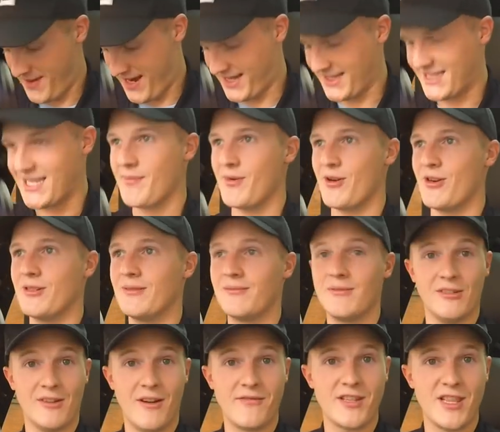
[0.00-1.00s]
Me and Sybil
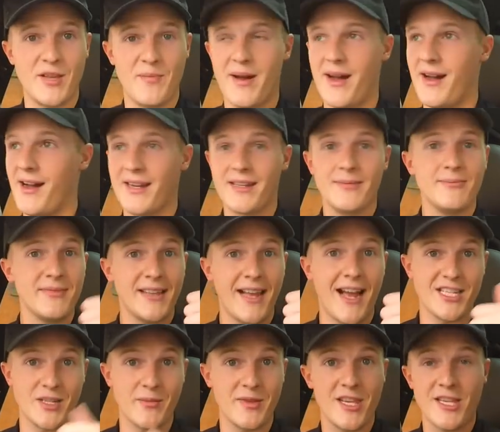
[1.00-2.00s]
are off to the park.
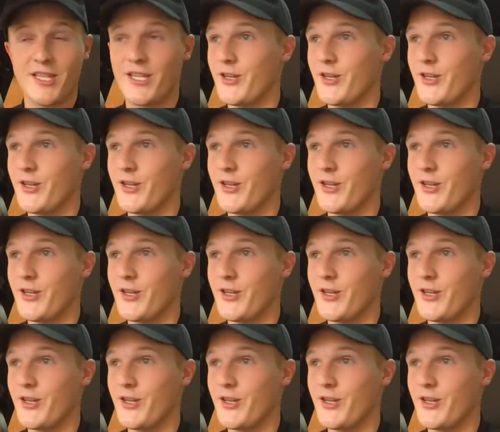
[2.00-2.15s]
Catch up with you